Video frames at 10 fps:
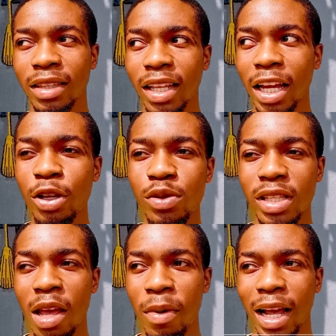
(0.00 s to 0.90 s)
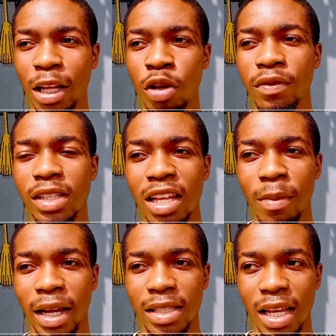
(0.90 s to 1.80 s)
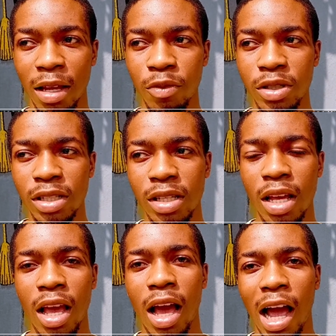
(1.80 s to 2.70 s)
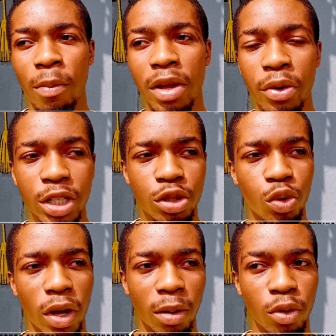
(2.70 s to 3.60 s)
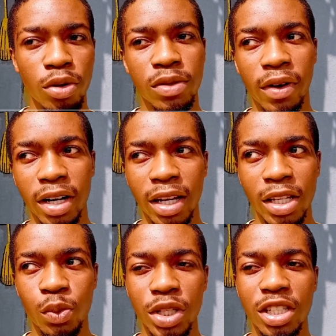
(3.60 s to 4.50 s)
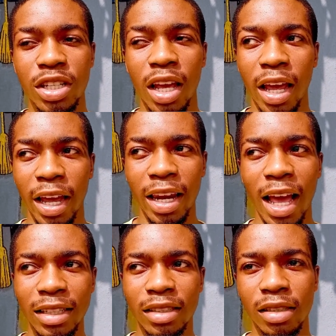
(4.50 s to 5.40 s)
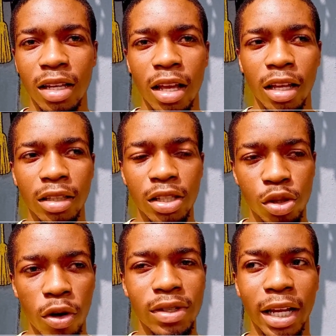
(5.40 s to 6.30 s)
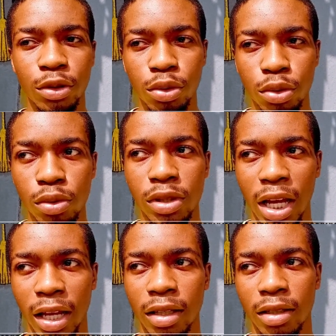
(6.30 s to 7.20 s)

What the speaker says: trekking to them, it kind of delay my time, which is I may reach to where I'm going to very late, which hinders the stuff I do there.